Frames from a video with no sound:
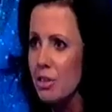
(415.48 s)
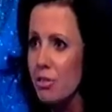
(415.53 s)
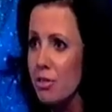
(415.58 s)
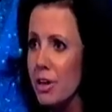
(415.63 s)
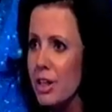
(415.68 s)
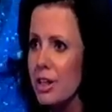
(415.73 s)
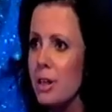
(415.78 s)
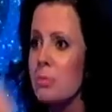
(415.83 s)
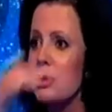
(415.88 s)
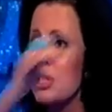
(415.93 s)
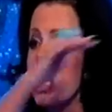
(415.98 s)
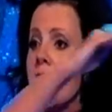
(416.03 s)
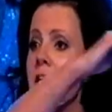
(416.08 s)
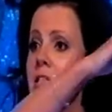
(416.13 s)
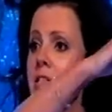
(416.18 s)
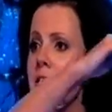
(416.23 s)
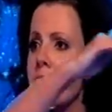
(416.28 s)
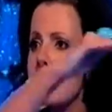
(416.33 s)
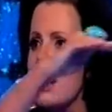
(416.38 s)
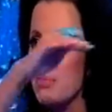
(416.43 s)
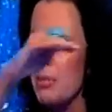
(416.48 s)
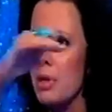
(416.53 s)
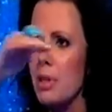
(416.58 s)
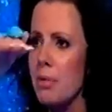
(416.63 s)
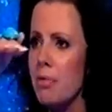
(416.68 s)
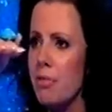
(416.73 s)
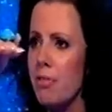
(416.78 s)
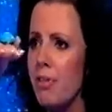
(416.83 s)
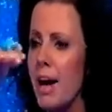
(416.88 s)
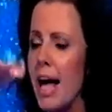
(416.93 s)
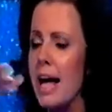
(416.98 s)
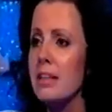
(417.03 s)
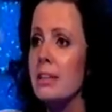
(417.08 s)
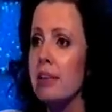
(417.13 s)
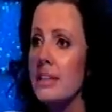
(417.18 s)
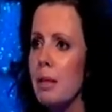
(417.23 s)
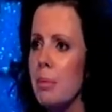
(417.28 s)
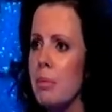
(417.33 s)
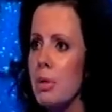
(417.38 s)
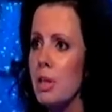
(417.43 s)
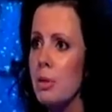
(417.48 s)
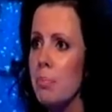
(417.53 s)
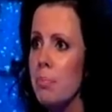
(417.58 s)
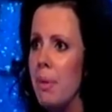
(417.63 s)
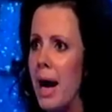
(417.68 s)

of rhythms, some of them flat, some of them